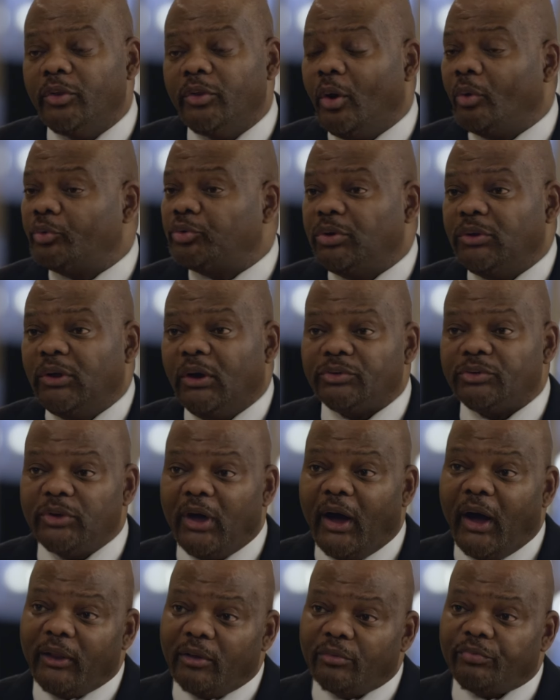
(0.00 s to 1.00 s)
No, she does
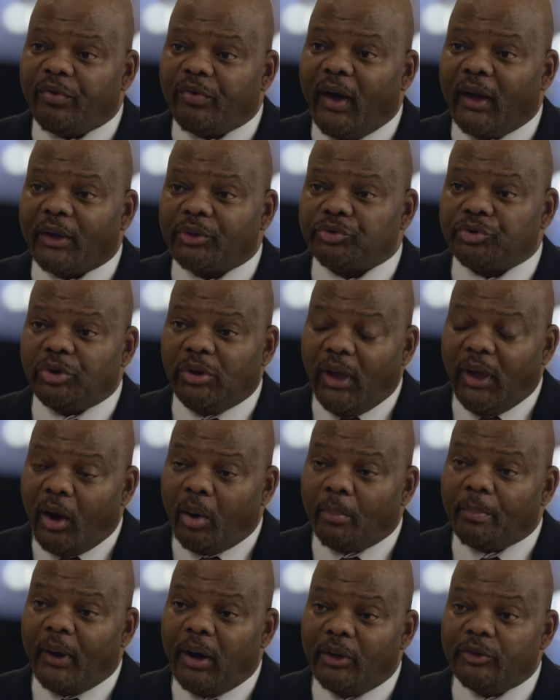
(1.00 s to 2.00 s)
not. In fact, she
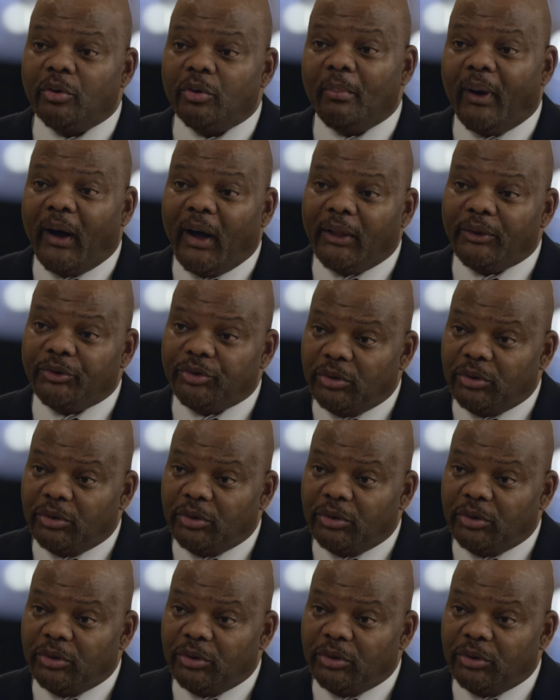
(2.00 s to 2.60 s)
helped undermine